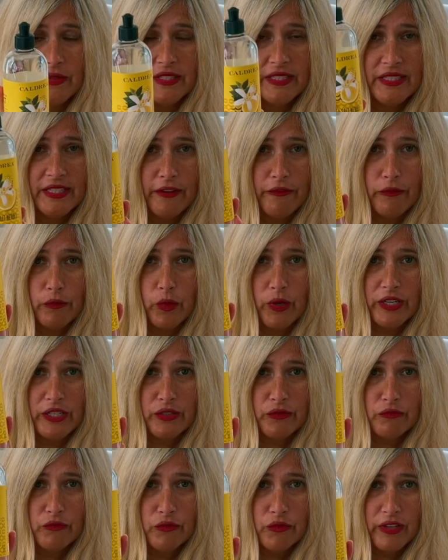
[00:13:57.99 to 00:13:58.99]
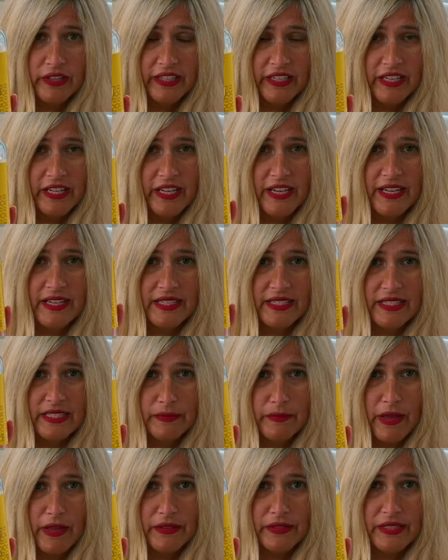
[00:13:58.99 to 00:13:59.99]
This stuff works really good. It
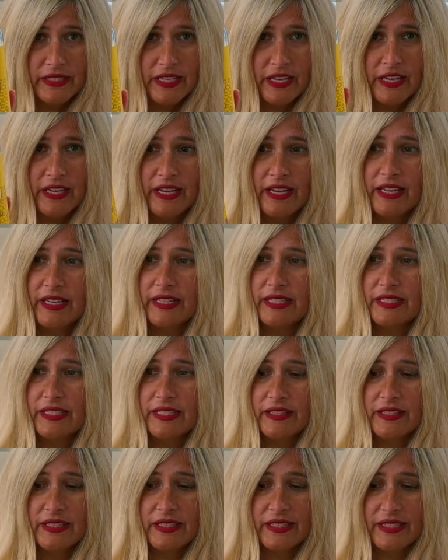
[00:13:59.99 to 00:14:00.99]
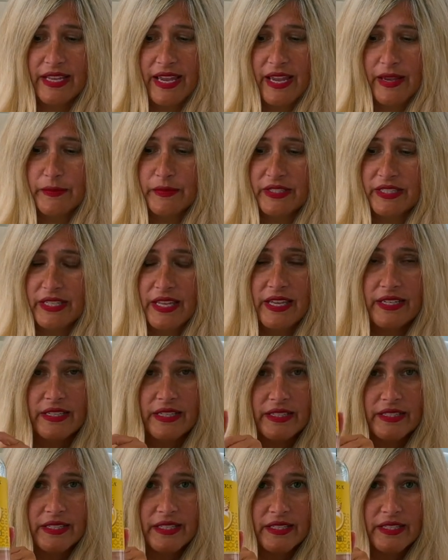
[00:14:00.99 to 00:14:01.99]
smells good. It's in the same scent
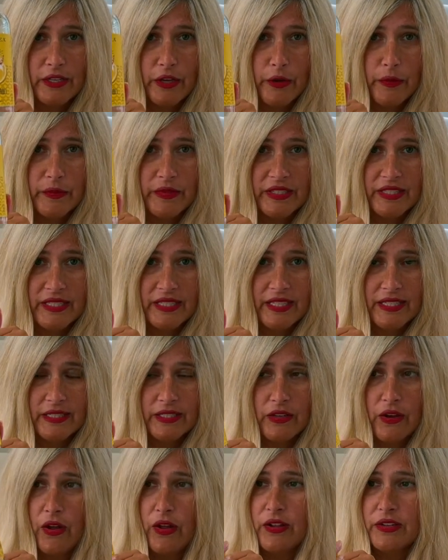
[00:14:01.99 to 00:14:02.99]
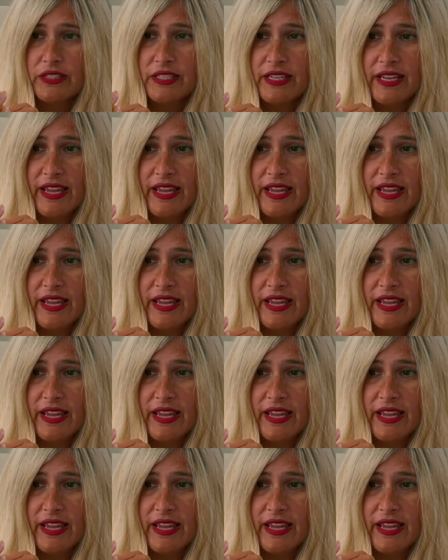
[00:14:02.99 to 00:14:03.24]
as the soap, the sea salt,